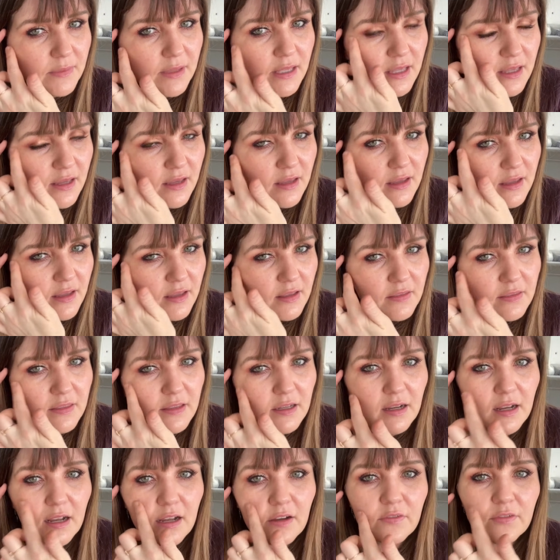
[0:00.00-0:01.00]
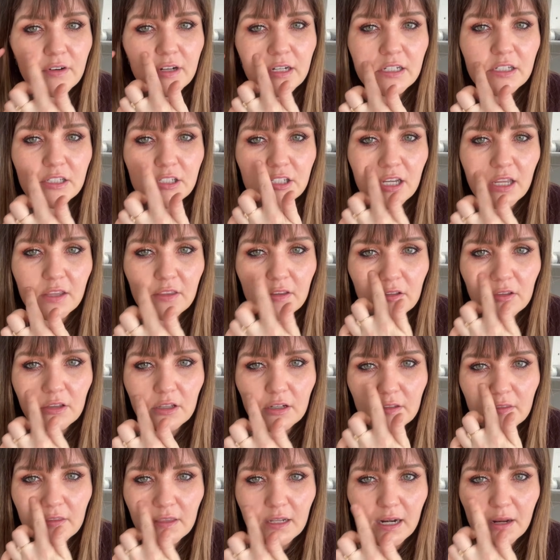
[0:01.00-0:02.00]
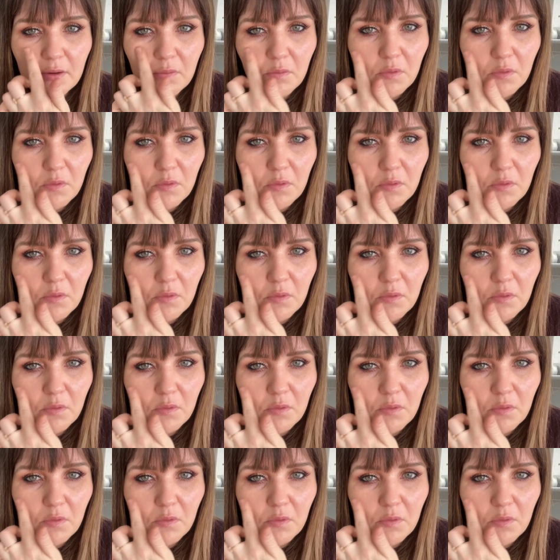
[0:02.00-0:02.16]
me the coverage and the look that I